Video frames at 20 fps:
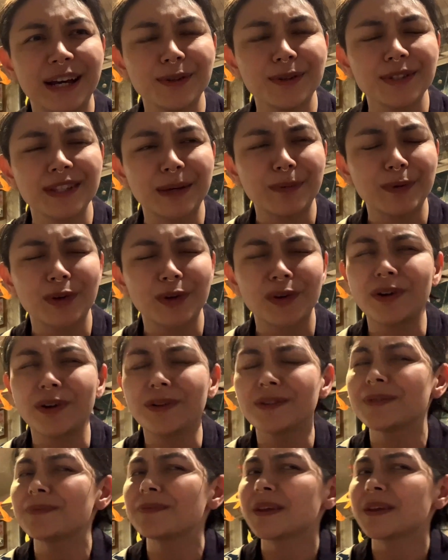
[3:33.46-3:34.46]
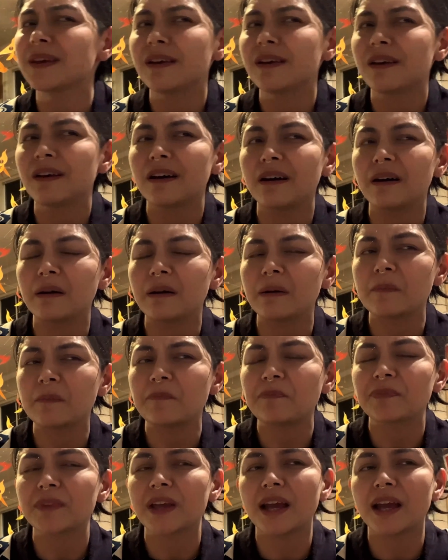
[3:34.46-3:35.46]
is that what they're called?
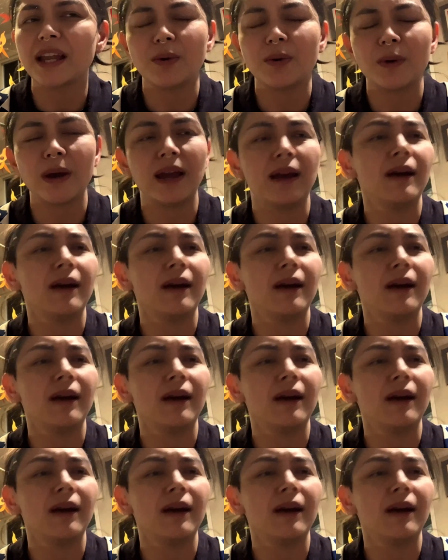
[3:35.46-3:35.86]
Anyway,